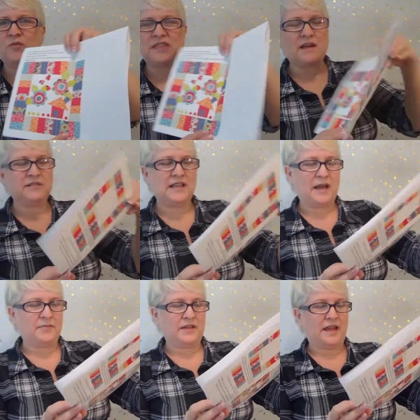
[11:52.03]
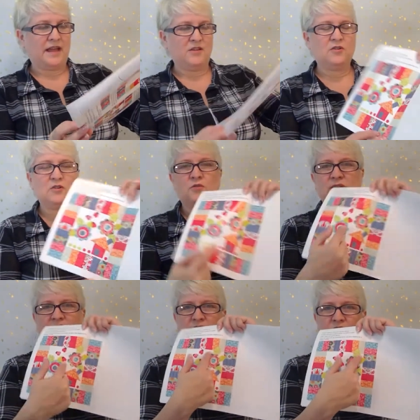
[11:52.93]
without the applique, you could do
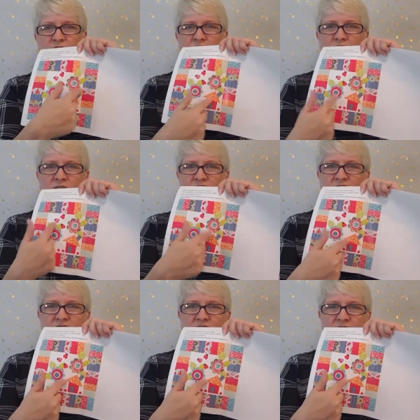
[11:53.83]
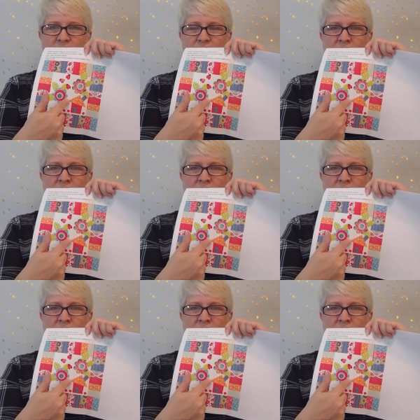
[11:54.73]
a different color in the center